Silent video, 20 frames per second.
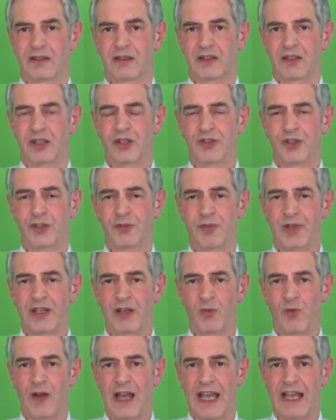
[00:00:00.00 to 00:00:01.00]
You should be
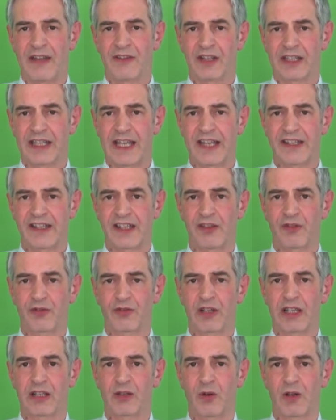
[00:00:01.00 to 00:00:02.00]
aware that getting
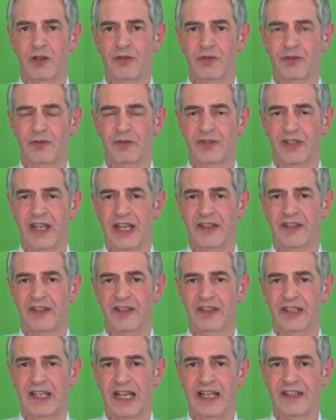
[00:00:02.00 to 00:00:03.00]
3 quotes or
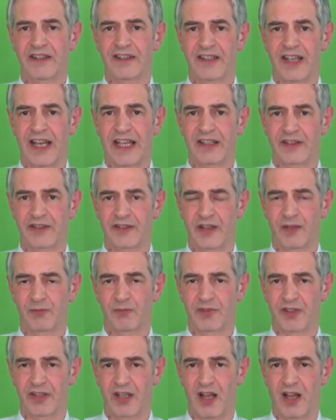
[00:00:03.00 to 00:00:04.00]
tenders can take
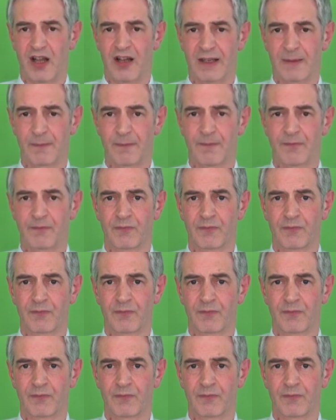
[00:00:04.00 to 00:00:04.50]
some time.